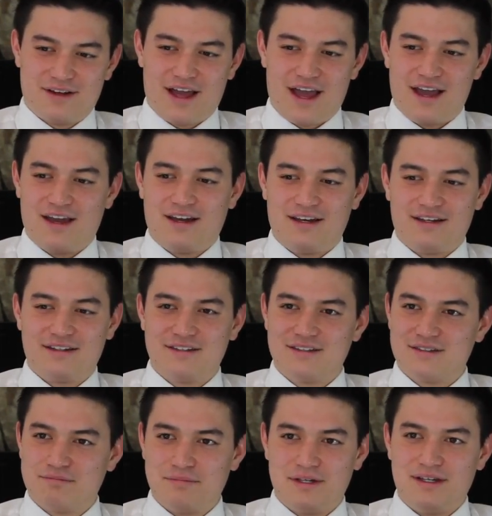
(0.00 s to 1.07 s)

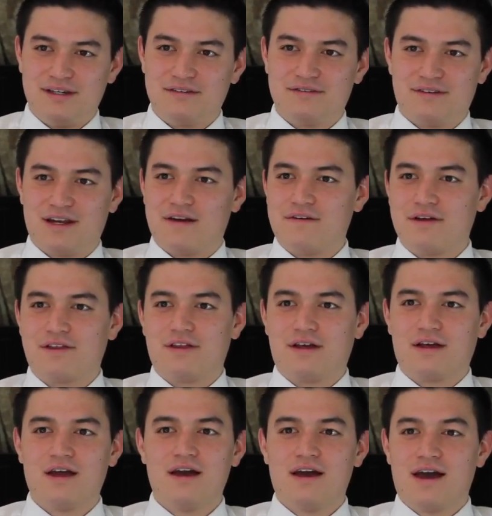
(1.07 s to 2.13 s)
eggs, beef, and everything.